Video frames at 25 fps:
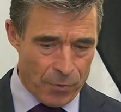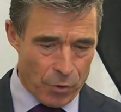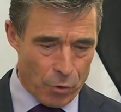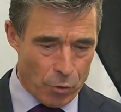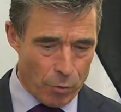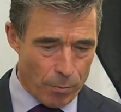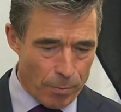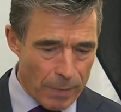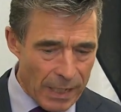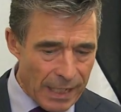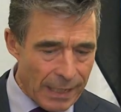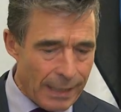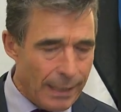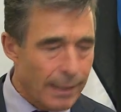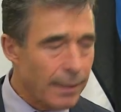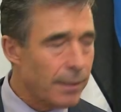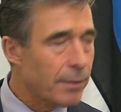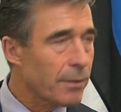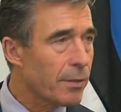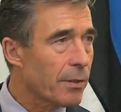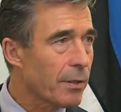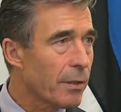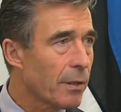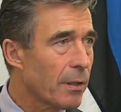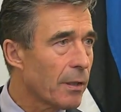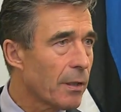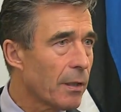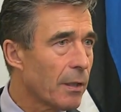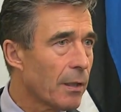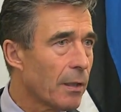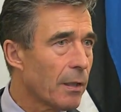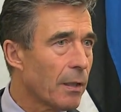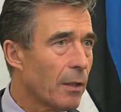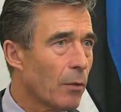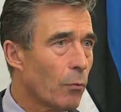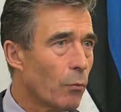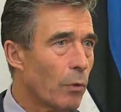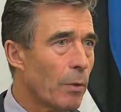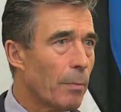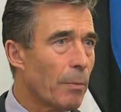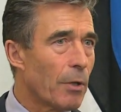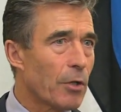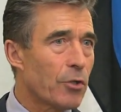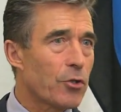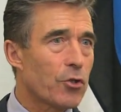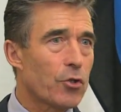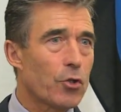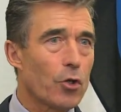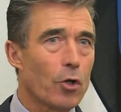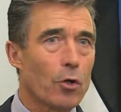to meet it, we
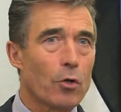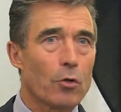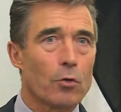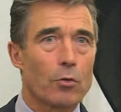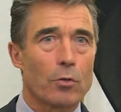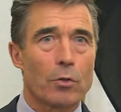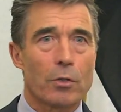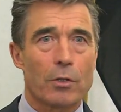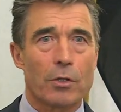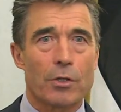must show